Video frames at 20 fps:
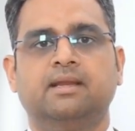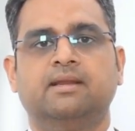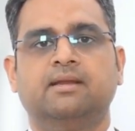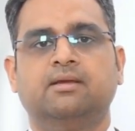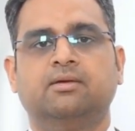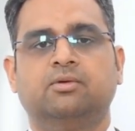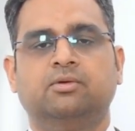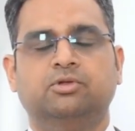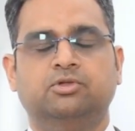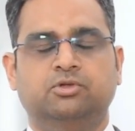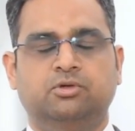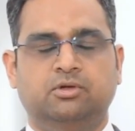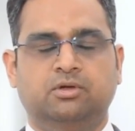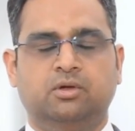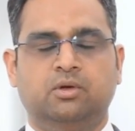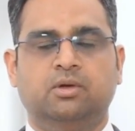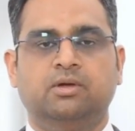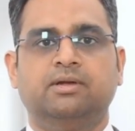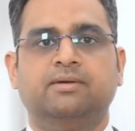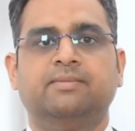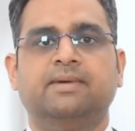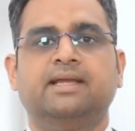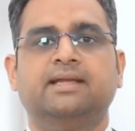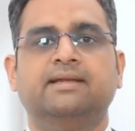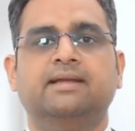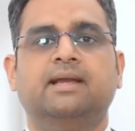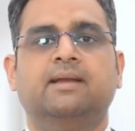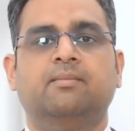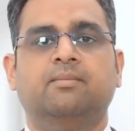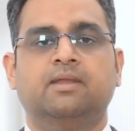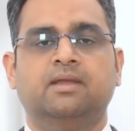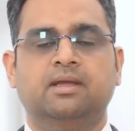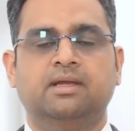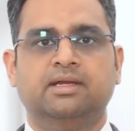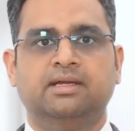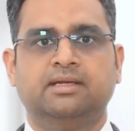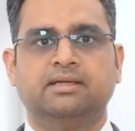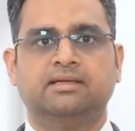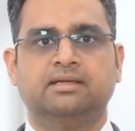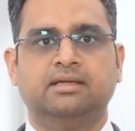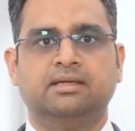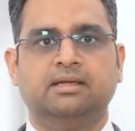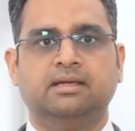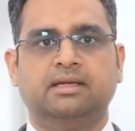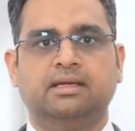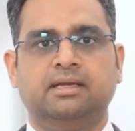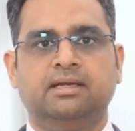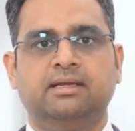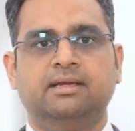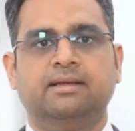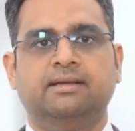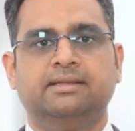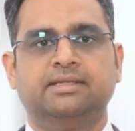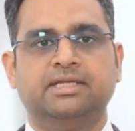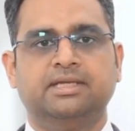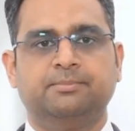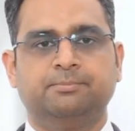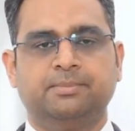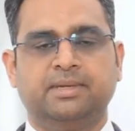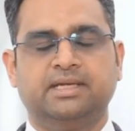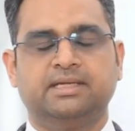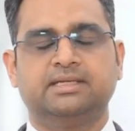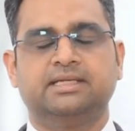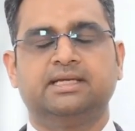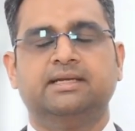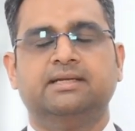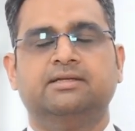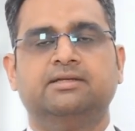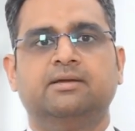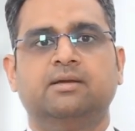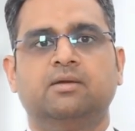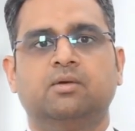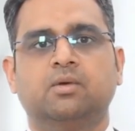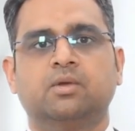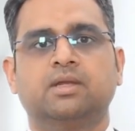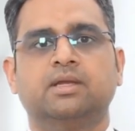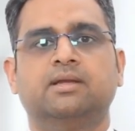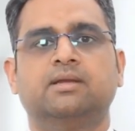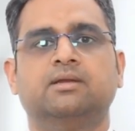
You should always avoid deep bendings or